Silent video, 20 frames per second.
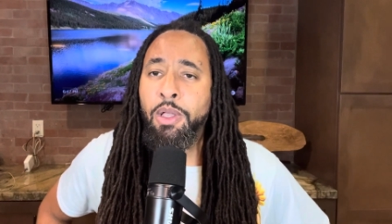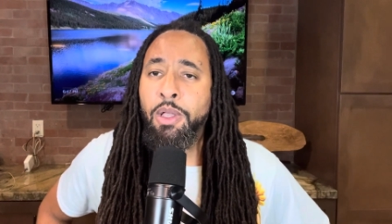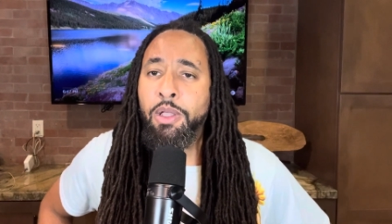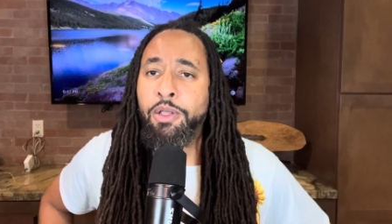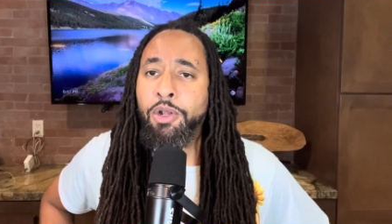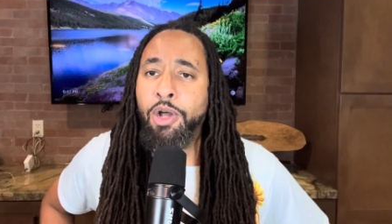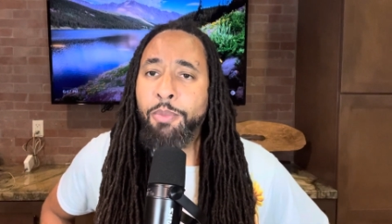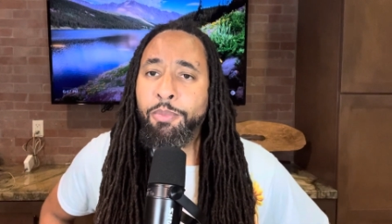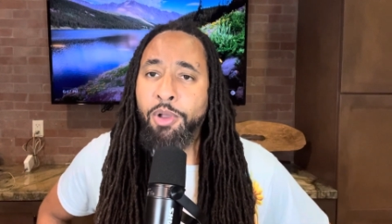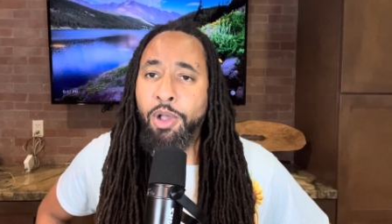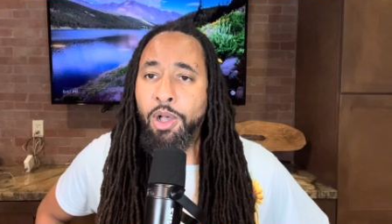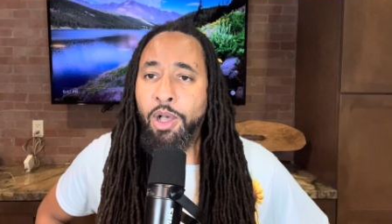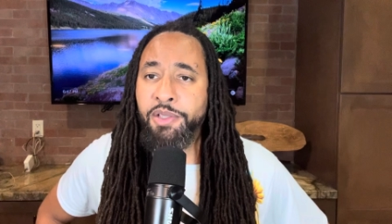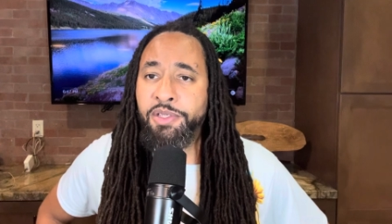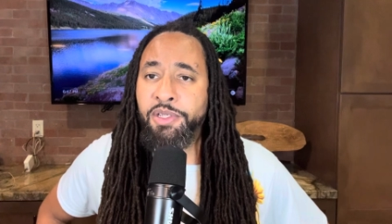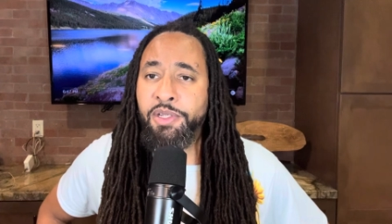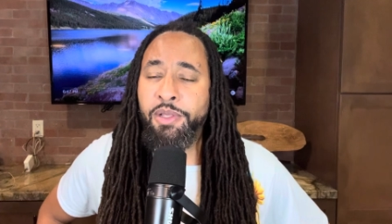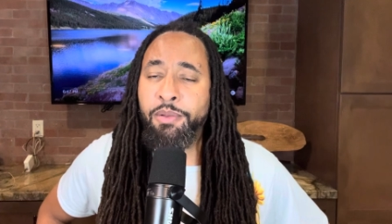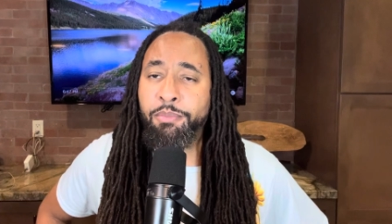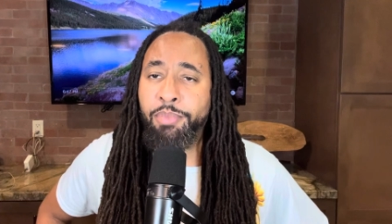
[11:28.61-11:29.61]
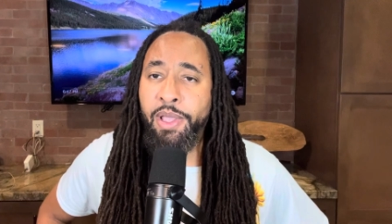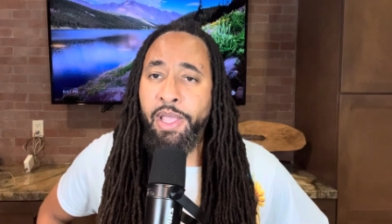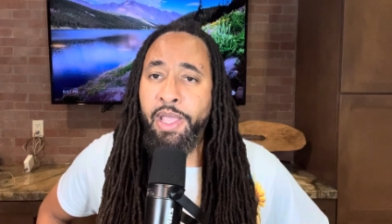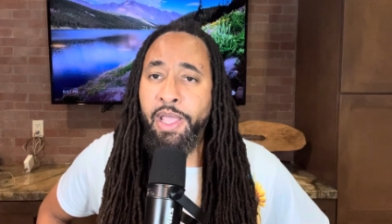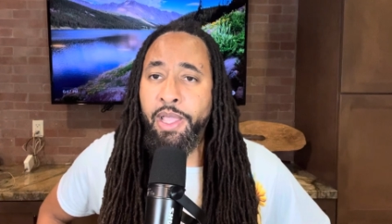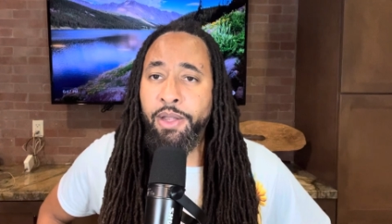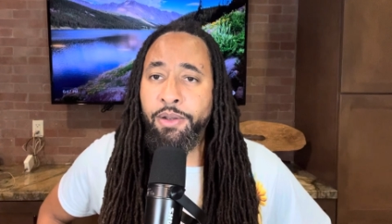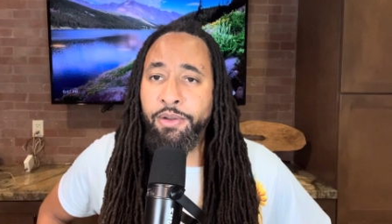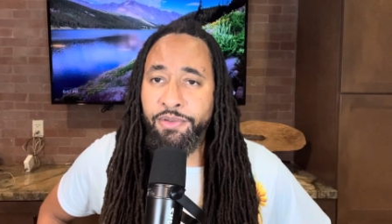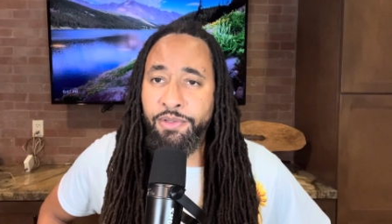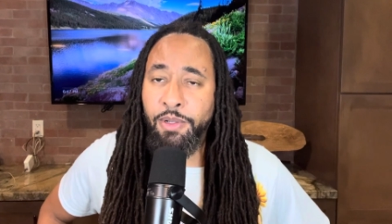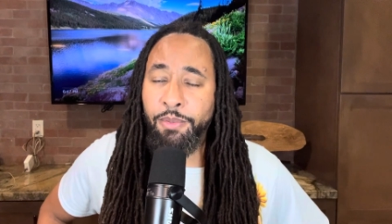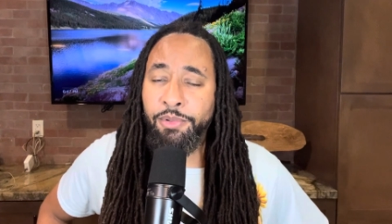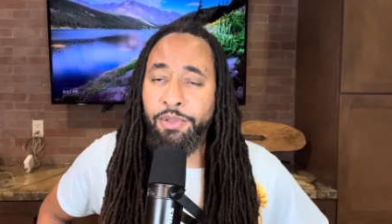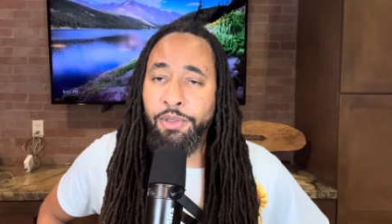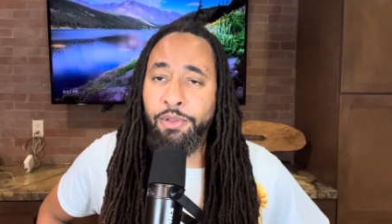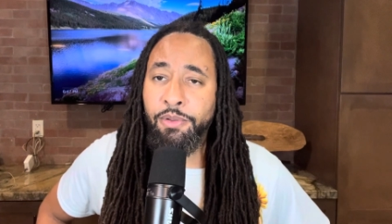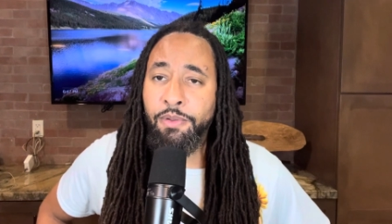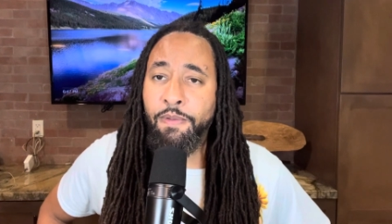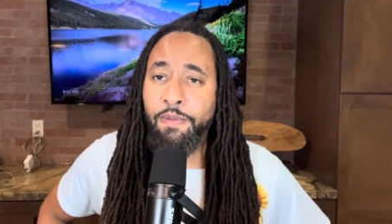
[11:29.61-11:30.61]
you know, I'm causing him pain or
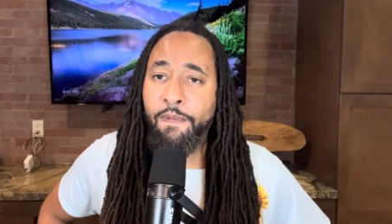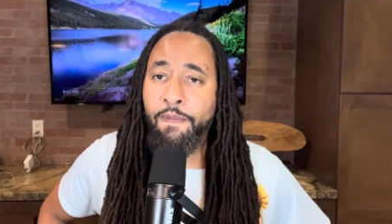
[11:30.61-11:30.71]
something.